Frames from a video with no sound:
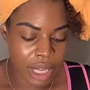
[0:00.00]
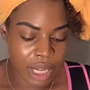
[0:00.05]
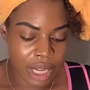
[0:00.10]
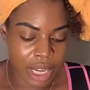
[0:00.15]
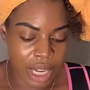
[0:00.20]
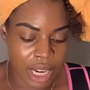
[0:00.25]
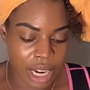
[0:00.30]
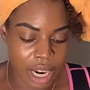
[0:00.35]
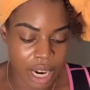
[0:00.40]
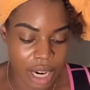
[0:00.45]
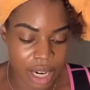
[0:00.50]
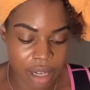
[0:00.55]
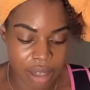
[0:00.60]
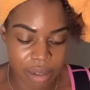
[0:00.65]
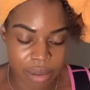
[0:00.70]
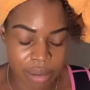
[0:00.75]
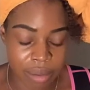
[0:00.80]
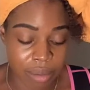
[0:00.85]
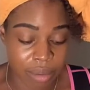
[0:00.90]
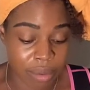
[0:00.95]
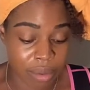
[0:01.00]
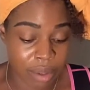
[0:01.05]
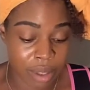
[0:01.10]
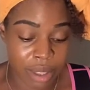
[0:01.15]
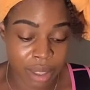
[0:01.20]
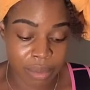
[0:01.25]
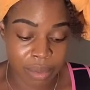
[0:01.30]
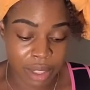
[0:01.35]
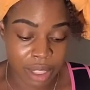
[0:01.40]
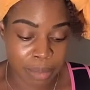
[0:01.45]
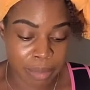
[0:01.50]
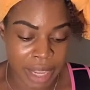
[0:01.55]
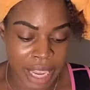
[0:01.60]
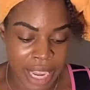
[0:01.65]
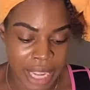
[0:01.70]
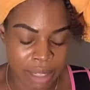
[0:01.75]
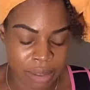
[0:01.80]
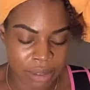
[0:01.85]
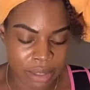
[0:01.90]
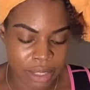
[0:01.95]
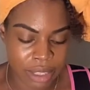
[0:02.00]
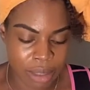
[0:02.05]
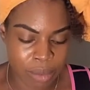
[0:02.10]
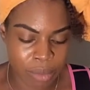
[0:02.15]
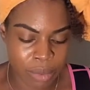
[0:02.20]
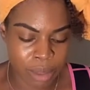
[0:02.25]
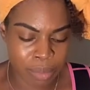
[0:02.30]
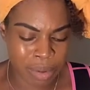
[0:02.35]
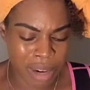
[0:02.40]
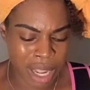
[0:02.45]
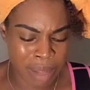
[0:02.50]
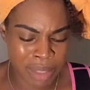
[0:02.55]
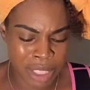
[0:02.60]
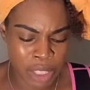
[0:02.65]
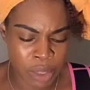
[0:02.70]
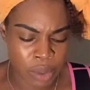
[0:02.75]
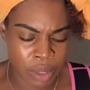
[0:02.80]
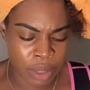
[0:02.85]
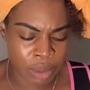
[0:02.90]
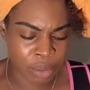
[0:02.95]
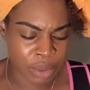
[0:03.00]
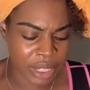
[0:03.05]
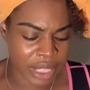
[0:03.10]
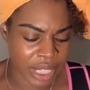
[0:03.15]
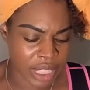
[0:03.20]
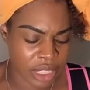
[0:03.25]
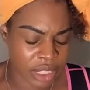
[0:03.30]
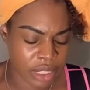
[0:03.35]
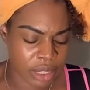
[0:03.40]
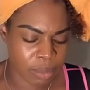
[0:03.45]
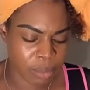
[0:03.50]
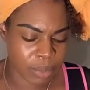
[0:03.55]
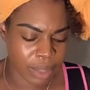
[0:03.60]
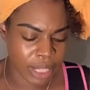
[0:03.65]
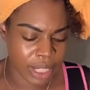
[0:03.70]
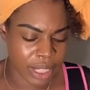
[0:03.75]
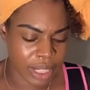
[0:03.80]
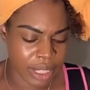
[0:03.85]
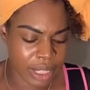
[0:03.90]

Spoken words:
it hurt really, really bad. It was someone probably you were in a relation with.